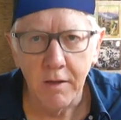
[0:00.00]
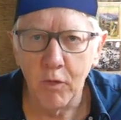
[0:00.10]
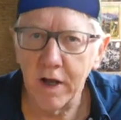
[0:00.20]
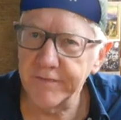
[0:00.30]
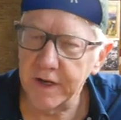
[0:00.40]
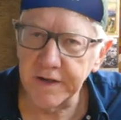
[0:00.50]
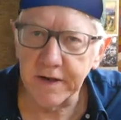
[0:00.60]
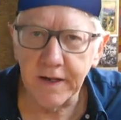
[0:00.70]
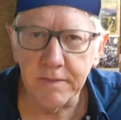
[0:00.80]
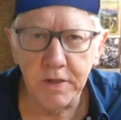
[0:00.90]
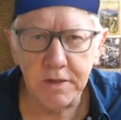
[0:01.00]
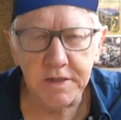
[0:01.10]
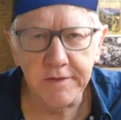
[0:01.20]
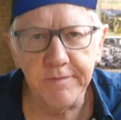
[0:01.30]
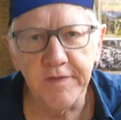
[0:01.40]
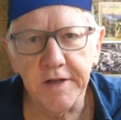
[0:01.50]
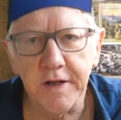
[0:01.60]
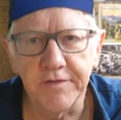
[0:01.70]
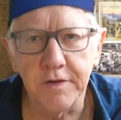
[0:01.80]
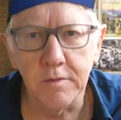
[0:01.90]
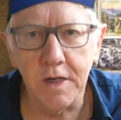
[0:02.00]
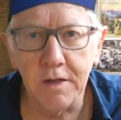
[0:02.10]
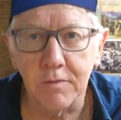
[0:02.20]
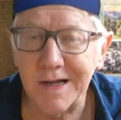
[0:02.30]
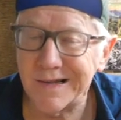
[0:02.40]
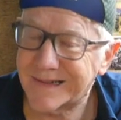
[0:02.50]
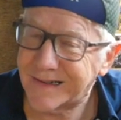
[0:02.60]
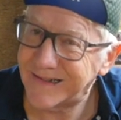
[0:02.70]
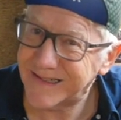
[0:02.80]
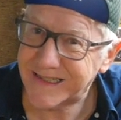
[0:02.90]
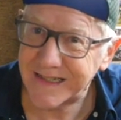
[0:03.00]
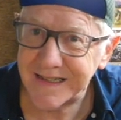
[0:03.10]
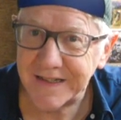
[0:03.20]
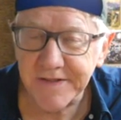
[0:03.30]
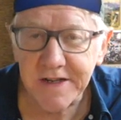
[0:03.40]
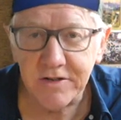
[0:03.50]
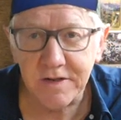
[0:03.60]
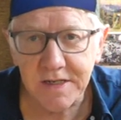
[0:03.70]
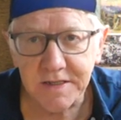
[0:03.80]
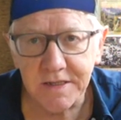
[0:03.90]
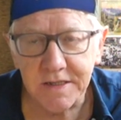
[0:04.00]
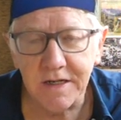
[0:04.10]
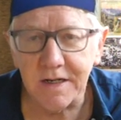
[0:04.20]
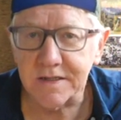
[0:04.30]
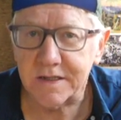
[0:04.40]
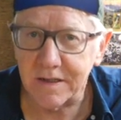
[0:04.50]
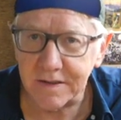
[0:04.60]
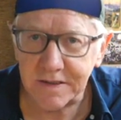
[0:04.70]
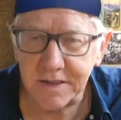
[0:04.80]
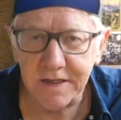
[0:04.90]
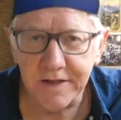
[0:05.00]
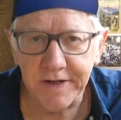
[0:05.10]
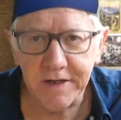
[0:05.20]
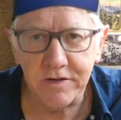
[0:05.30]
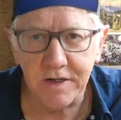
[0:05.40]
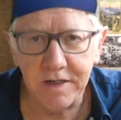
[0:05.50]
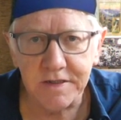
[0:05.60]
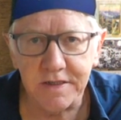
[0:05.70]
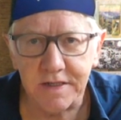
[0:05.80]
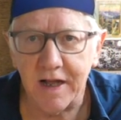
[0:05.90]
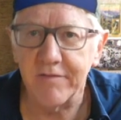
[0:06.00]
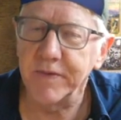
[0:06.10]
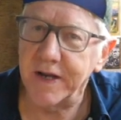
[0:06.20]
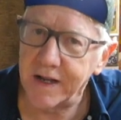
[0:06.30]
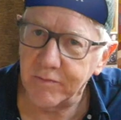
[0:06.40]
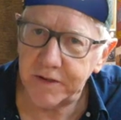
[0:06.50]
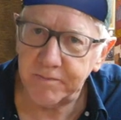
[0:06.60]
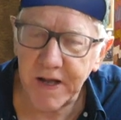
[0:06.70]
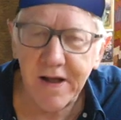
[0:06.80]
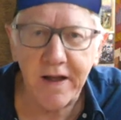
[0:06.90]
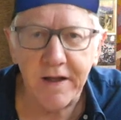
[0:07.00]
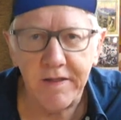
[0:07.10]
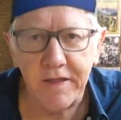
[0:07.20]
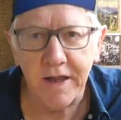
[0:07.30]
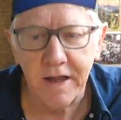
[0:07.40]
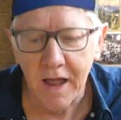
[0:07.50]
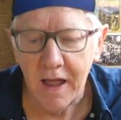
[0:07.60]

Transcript: Why haven't I done an unboxing video for a while? Well, cost of living crisis, guys. Cost of living crisis. I haven't been able to buy anything.